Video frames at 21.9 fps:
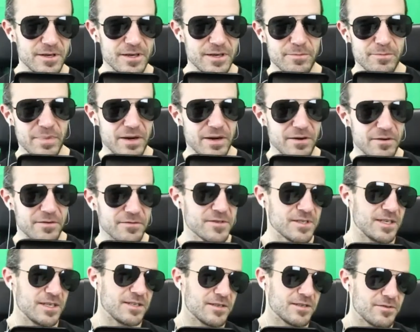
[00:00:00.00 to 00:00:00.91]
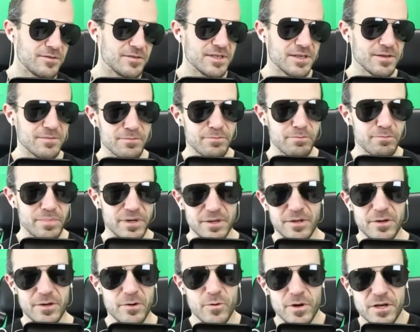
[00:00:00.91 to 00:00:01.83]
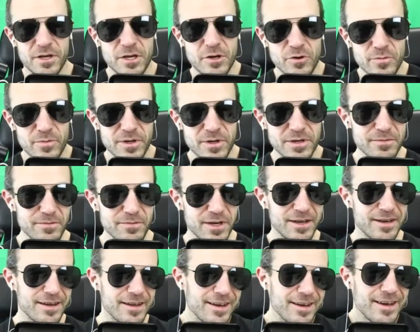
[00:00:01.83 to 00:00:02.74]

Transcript: a pair of scissors and below a human, but